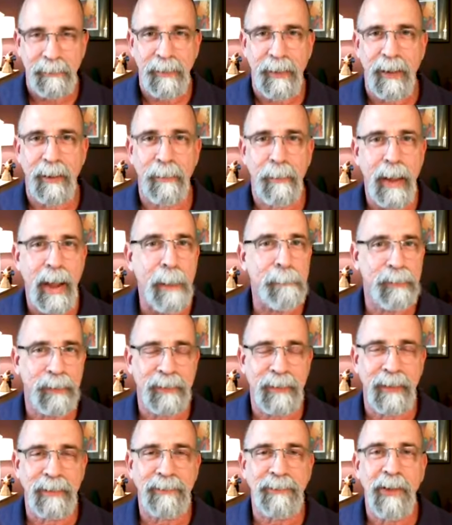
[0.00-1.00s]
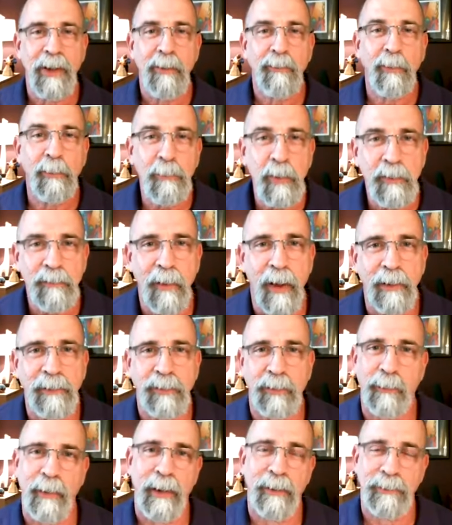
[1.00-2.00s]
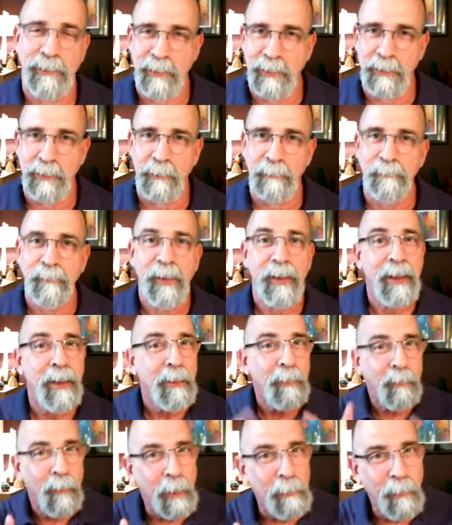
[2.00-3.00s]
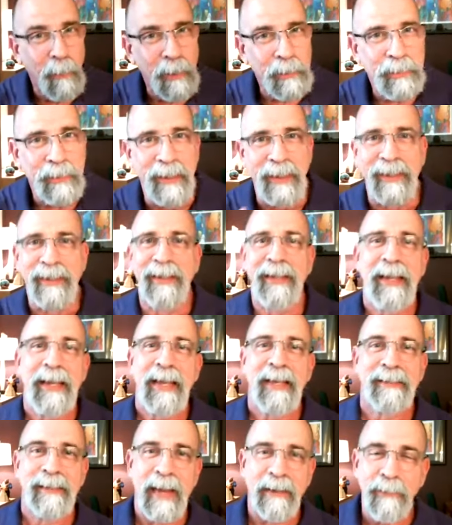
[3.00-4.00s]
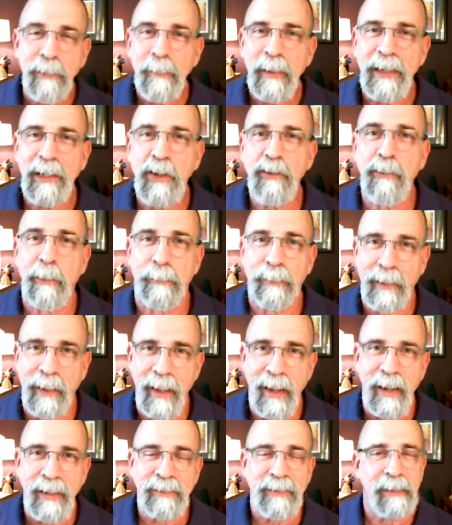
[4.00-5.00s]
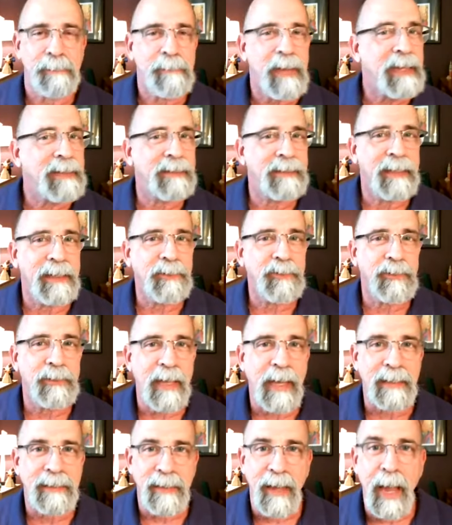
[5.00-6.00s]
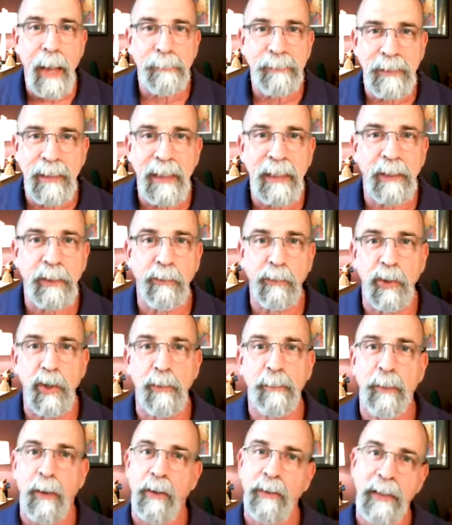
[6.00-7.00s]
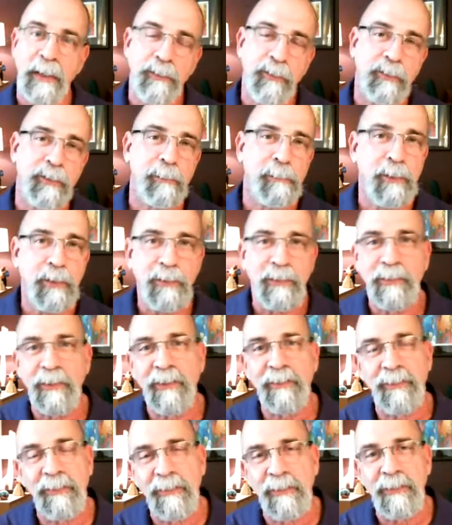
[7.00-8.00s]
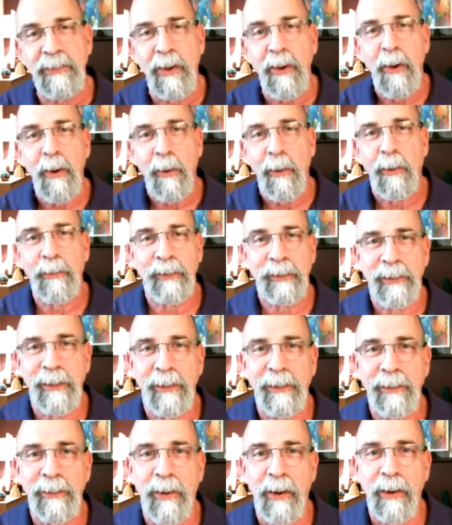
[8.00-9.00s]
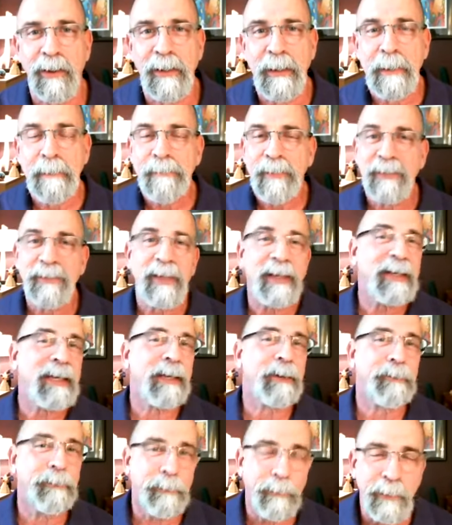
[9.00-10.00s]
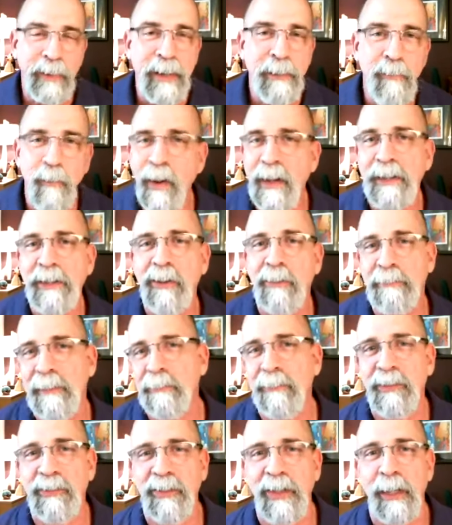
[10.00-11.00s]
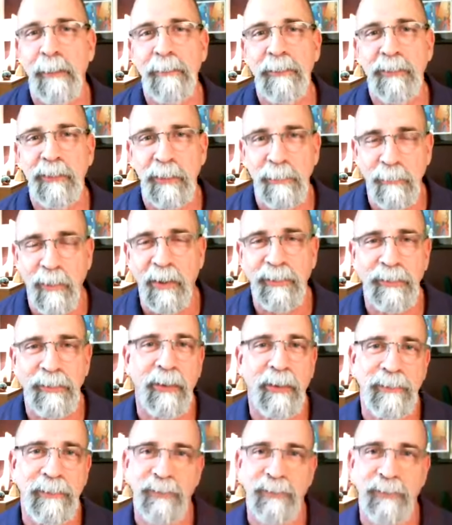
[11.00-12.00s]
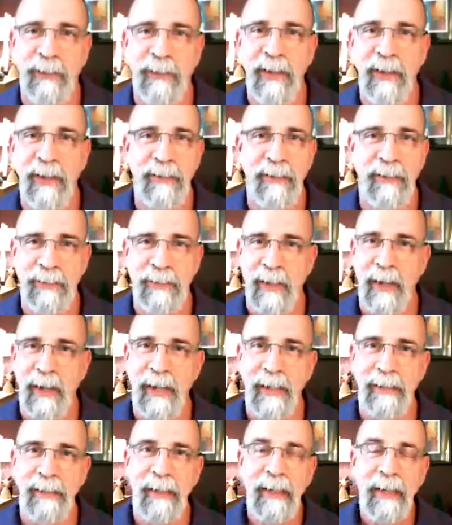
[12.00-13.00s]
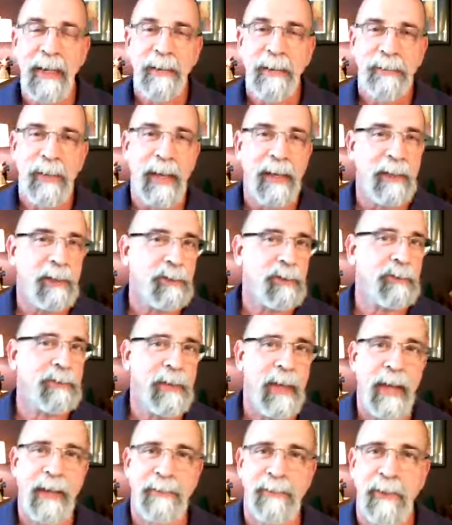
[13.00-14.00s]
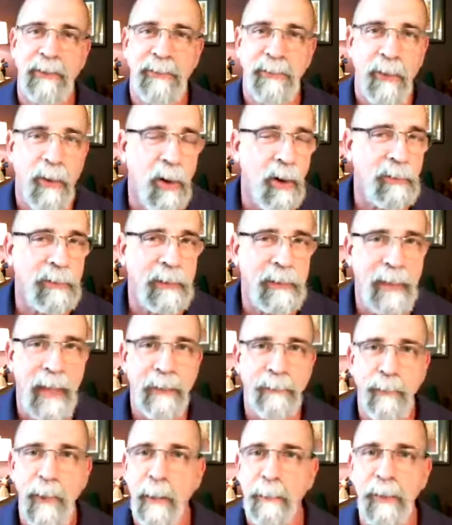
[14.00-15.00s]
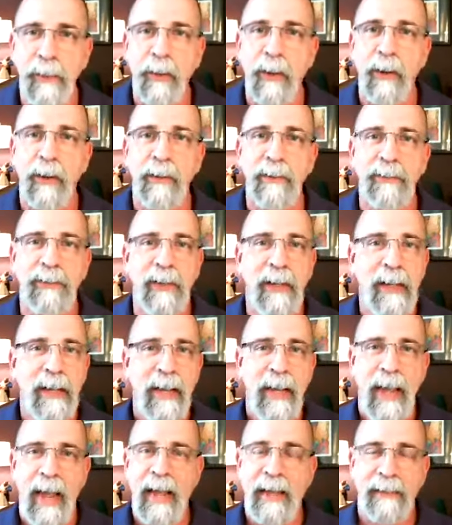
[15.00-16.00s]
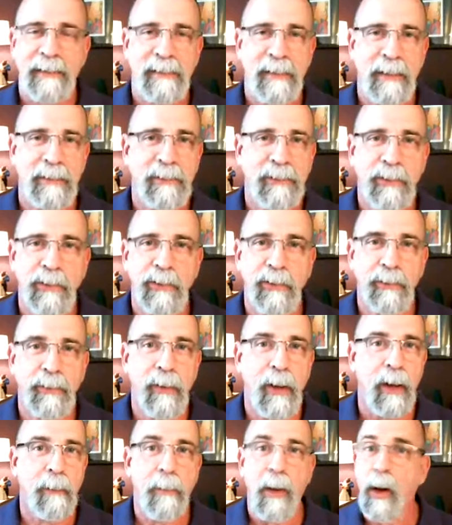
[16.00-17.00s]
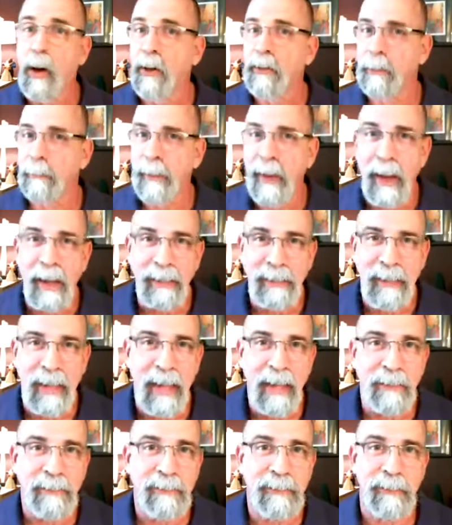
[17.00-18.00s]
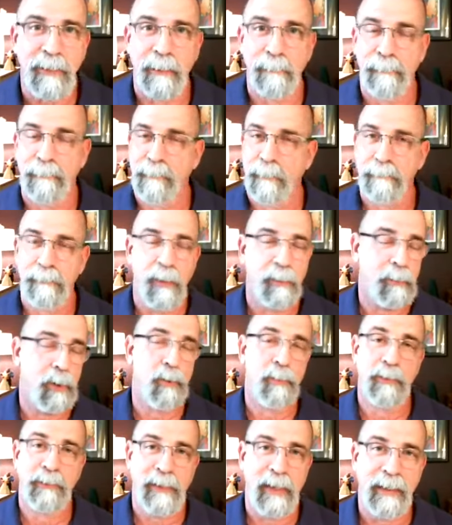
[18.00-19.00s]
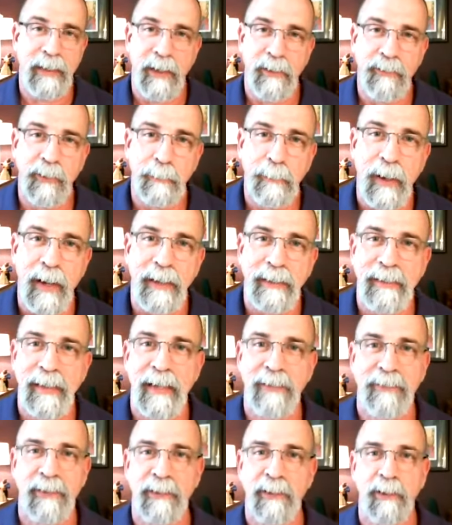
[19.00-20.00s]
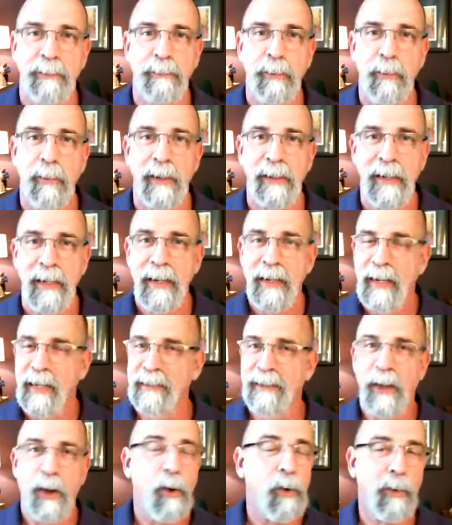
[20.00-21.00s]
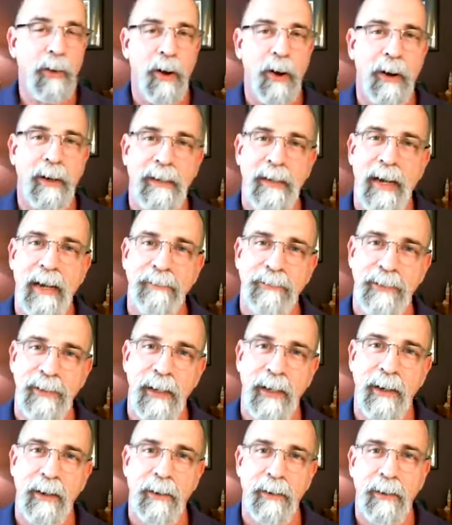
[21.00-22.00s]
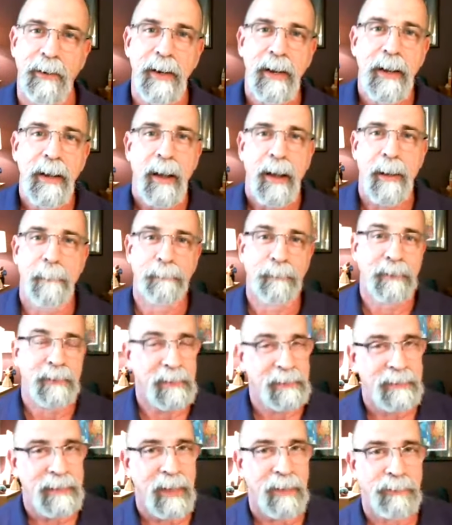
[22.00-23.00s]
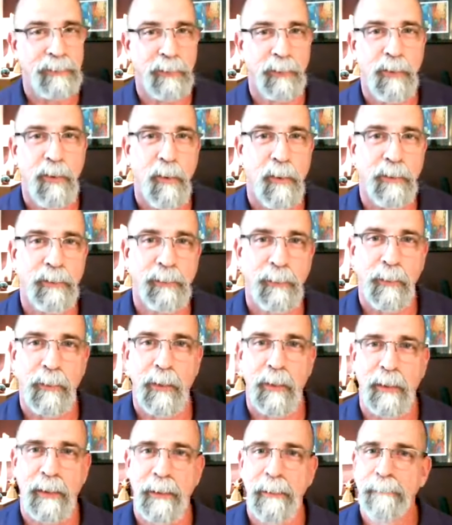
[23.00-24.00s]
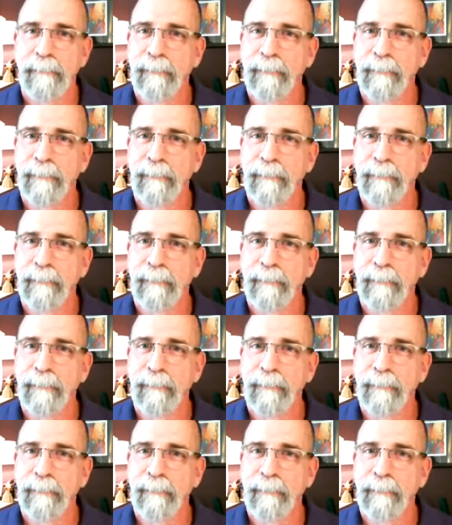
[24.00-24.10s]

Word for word: applicants will move on to round 2. One more thing is everybody who applies and makes it into that top 10 group on either the musicians or the color guard is going to get a free 1-year membership to the Marching Arts Education site. That includes access to all the live webinars, access to all the podcasts, almost 800 podcasts at this point, and the whole archives there, discounts on coursework,